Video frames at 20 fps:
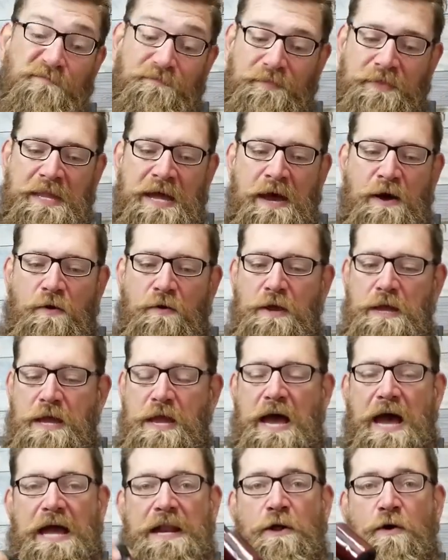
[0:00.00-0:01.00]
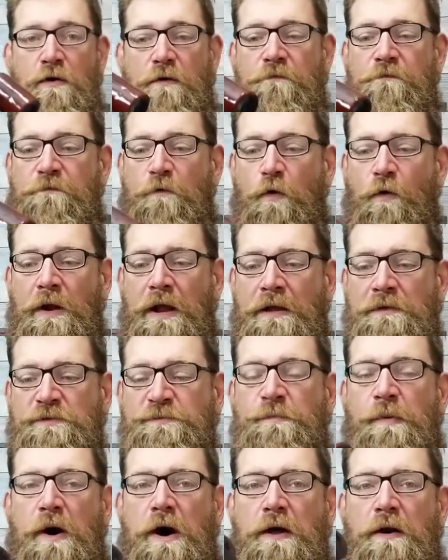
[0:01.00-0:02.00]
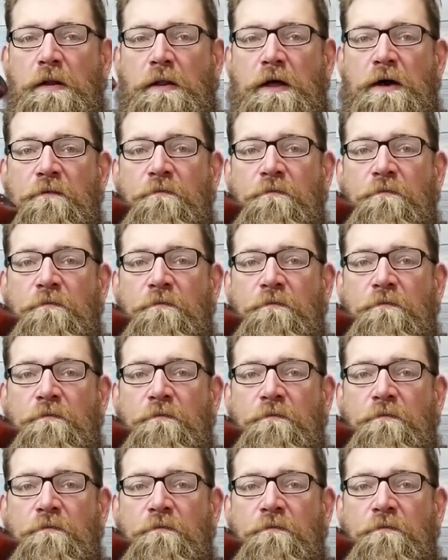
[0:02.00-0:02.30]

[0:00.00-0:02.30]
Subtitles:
Now, I know a 4 ounce bottle